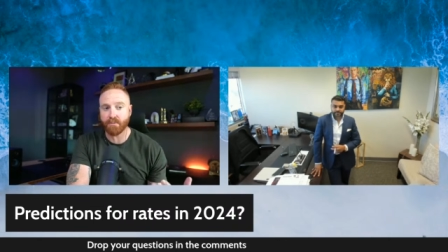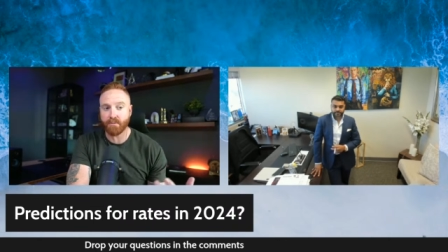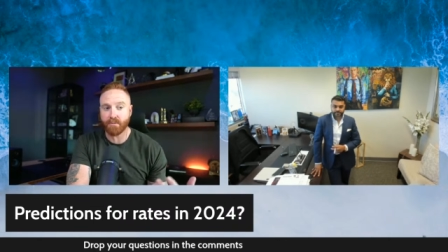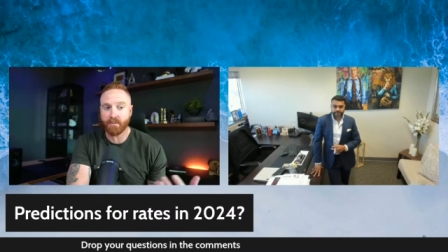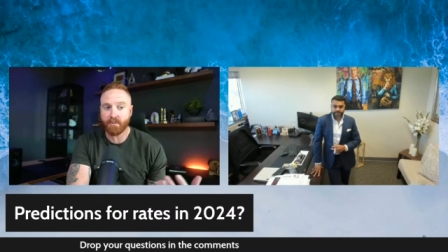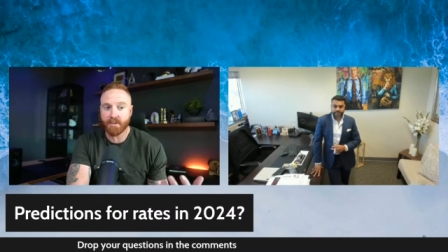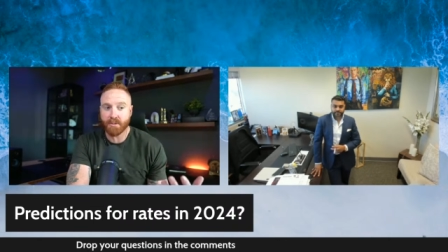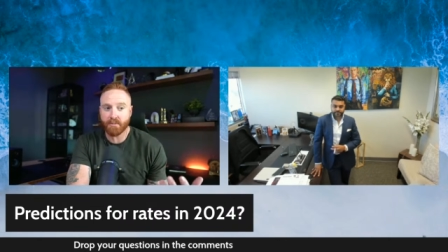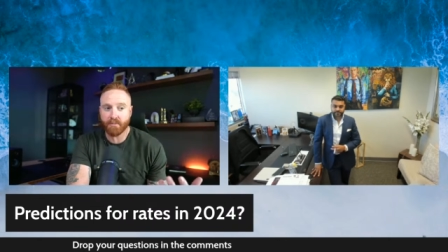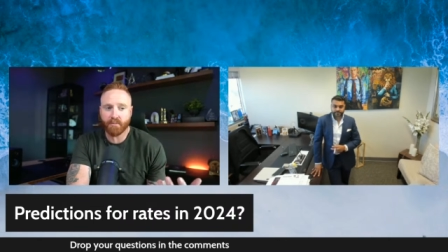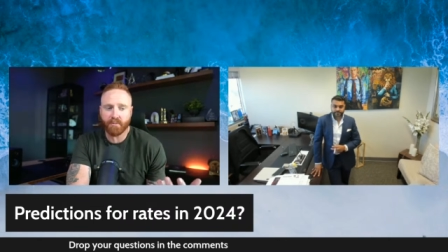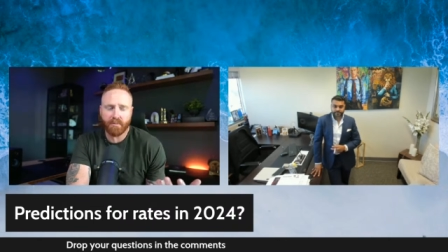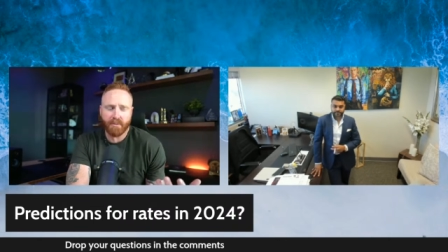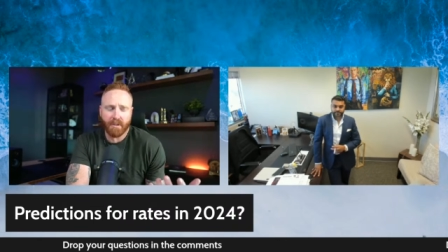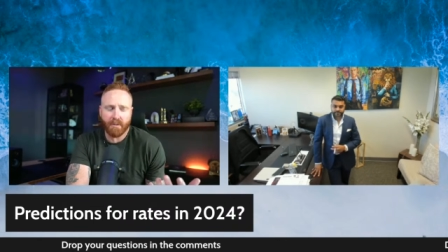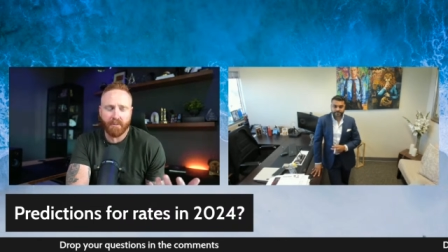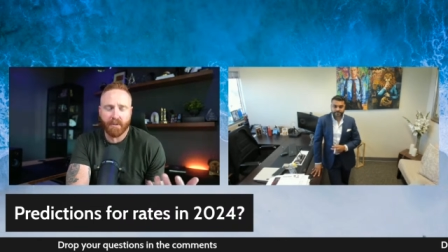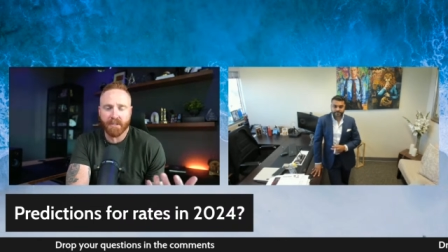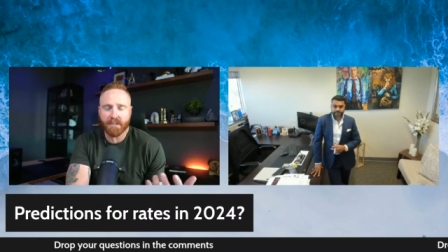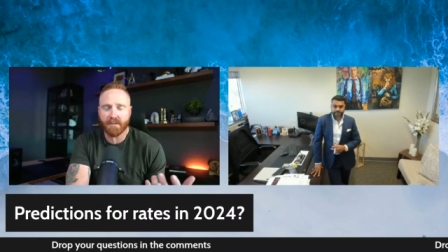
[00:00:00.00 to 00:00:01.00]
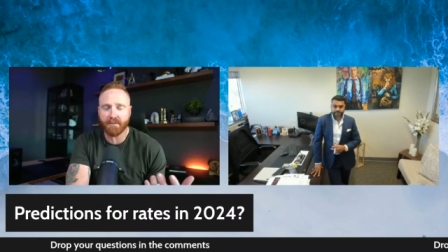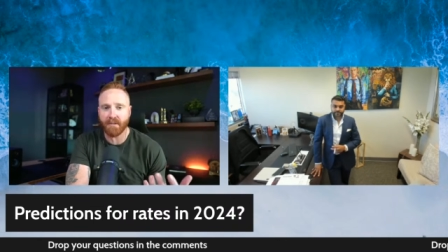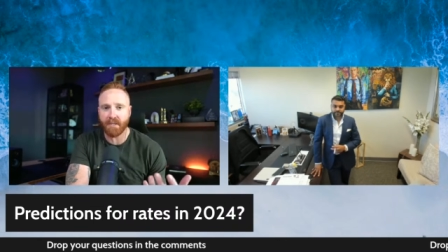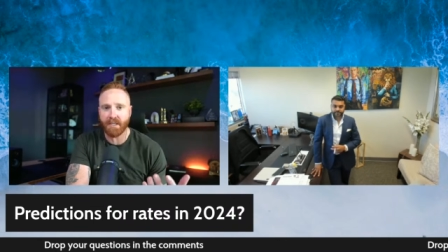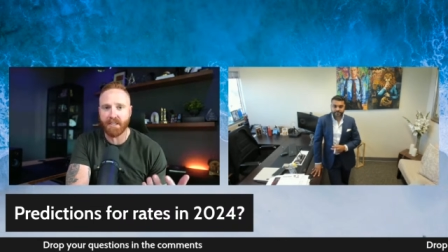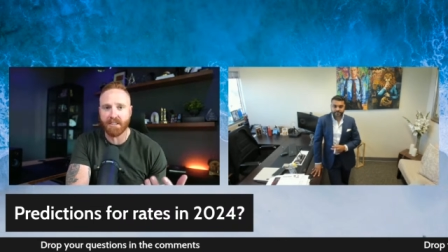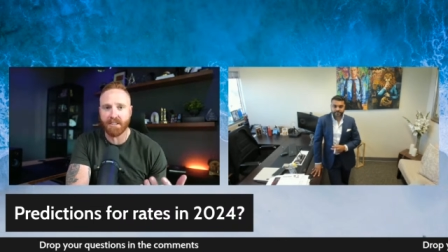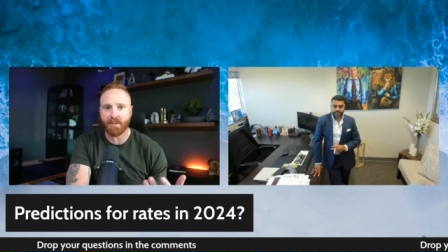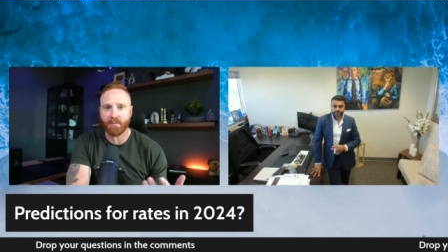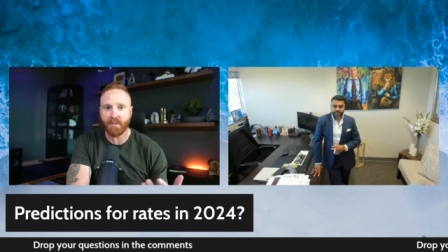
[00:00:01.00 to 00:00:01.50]
it was you know relatively
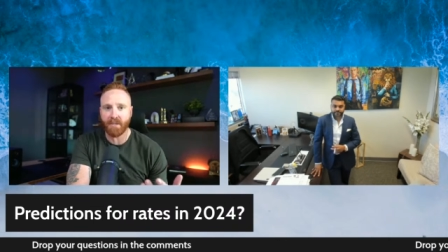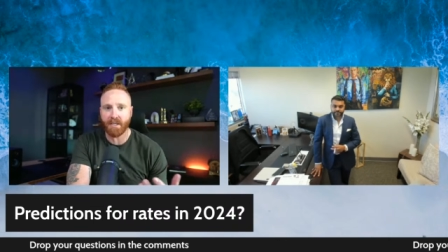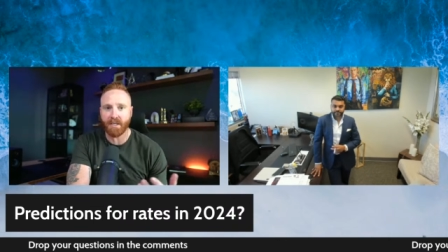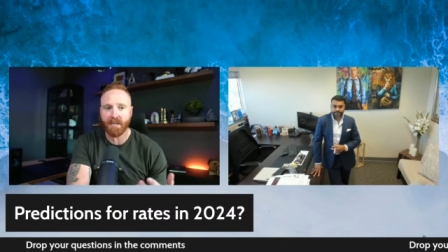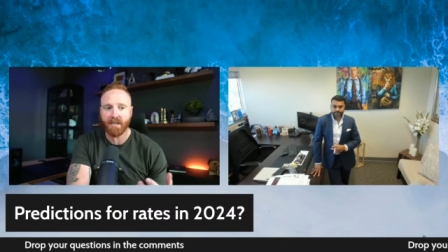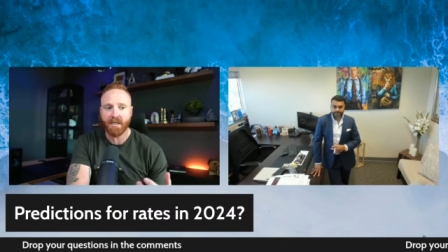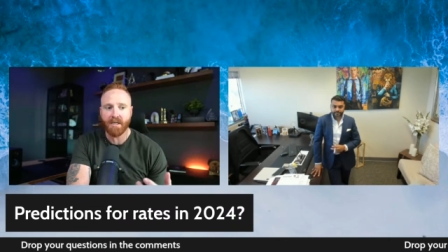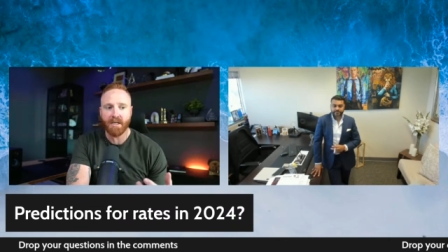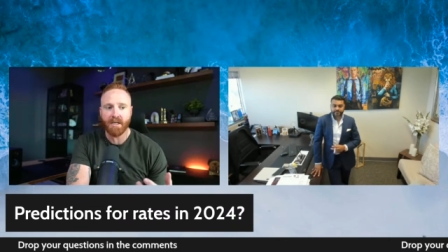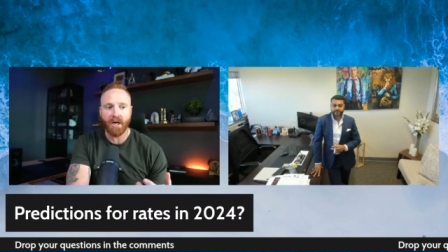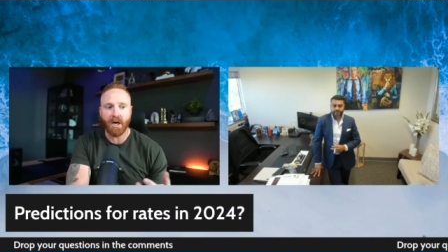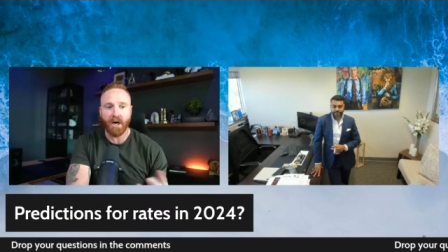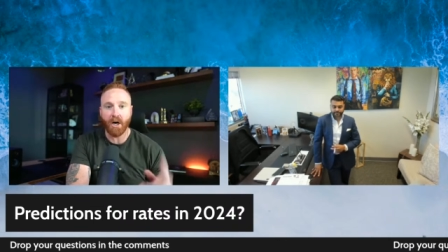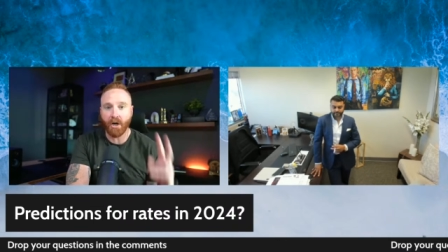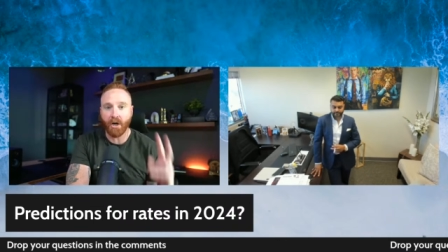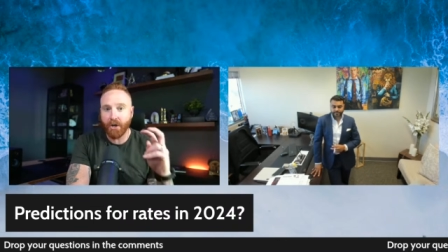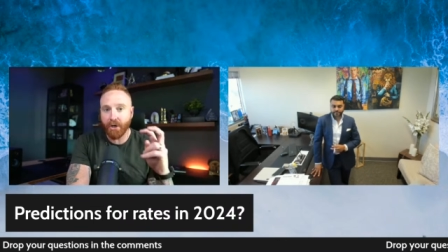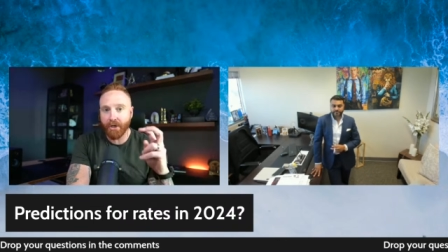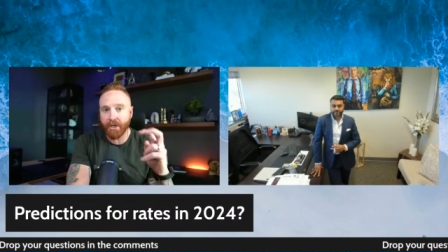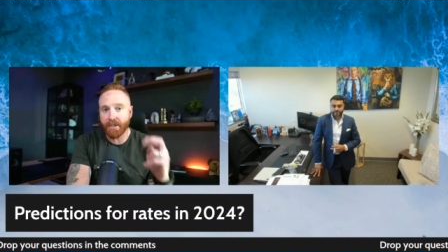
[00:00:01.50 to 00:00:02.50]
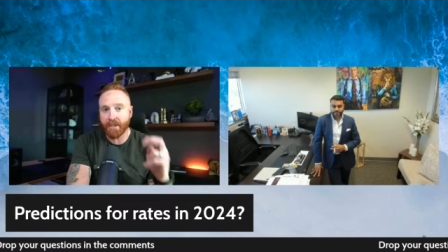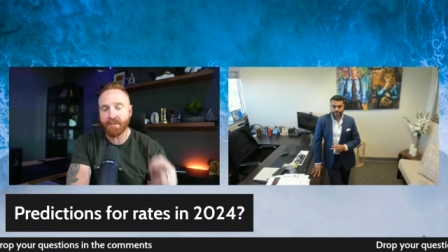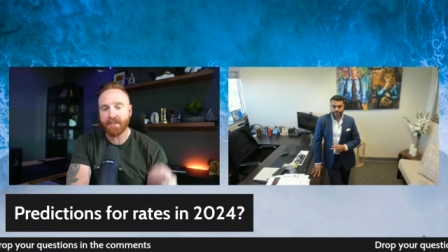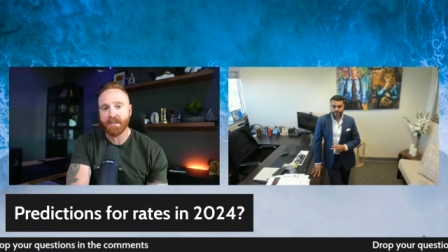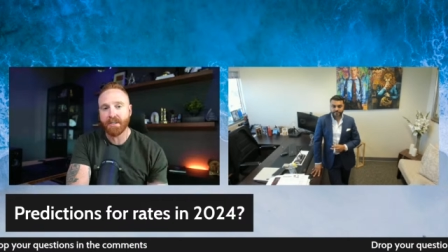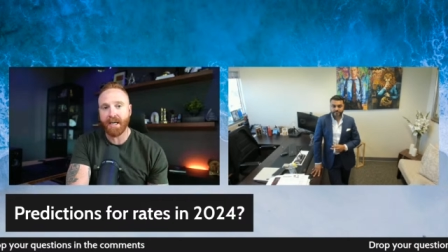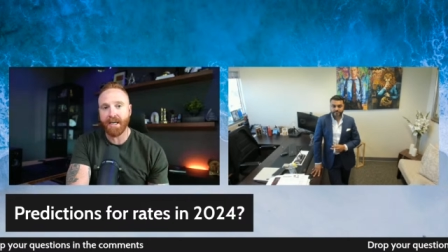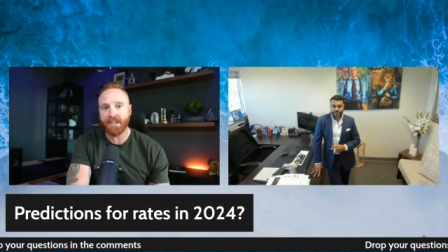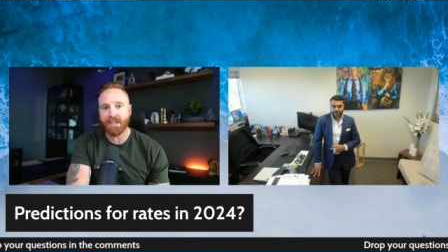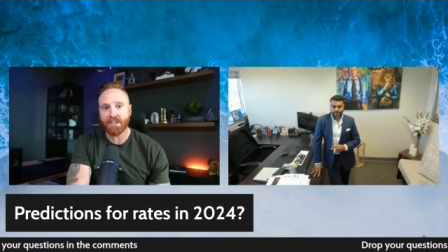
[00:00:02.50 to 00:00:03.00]
easy to be a good
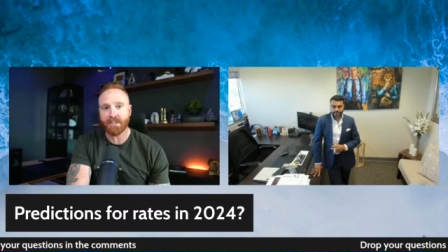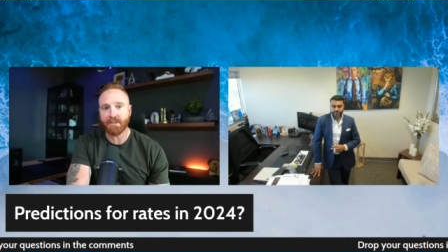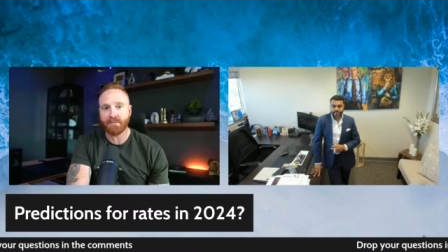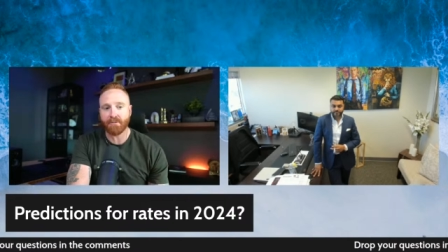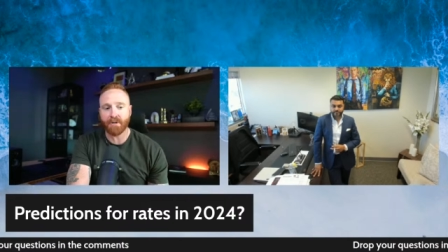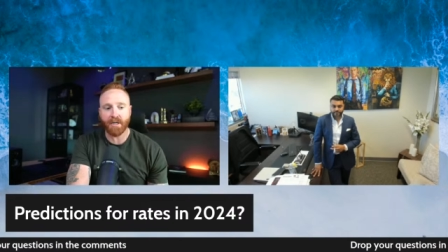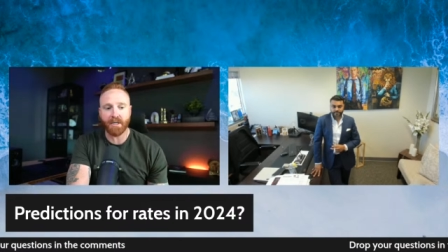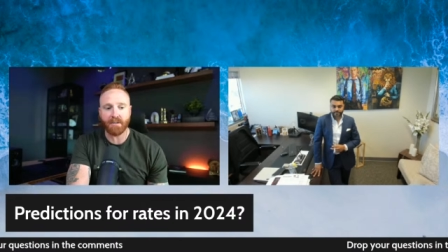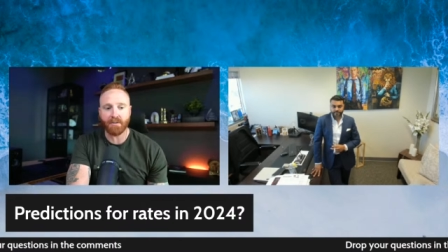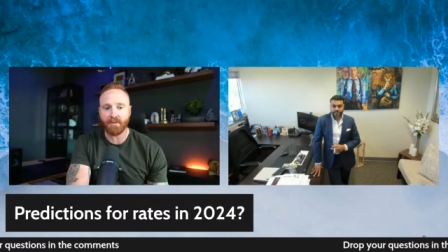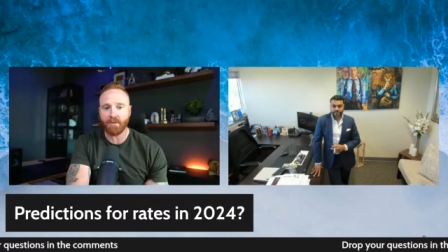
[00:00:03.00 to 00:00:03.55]
agent, right?